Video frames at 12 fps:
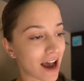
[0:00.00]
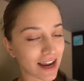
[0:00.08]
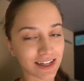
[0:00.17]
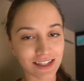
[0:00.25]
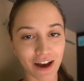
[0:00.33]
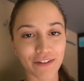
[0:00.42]

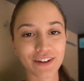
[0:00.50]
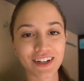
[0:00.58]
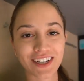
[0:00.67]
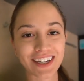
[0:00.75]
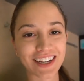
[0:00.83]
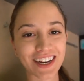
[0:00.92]
I
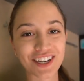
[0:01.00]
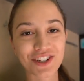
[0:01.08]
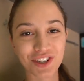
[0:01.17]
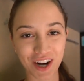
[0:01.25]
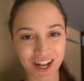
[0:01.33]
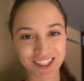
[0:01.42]
definitely
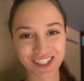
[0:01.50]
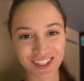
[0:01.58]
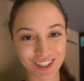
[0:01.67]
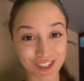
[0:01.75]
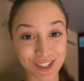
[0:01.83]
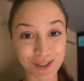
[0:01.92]
trust
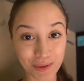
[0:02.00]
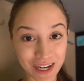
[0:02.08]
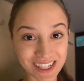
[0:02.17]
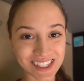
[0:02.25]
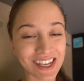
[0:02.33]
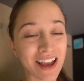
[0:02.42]
the
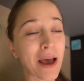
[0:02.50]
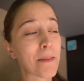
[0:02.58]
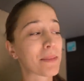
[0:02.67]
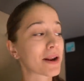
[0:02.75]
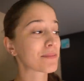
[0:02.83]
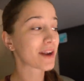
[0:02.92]
Swiss
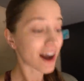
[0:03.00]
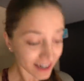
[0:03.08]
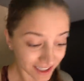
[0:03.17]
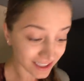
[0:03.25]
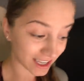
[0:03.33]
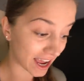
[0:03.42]
but I'm not
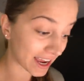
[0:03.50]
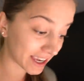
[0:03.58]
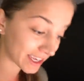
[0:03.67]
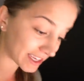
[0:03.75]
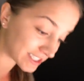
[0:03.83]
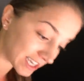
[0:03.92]
gonna lie
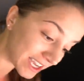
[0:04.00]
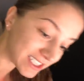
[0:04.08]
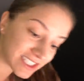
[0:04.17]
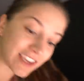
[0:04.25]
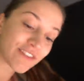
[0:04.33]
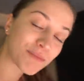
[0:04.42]
it does
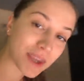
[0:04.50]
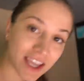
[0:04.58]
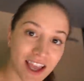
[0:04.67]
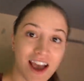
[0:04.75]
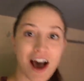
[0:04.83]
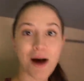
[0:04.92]
give me
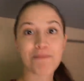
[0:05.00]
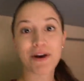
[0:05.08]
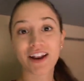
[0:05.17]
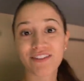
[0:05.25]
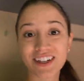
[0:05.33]
a bit of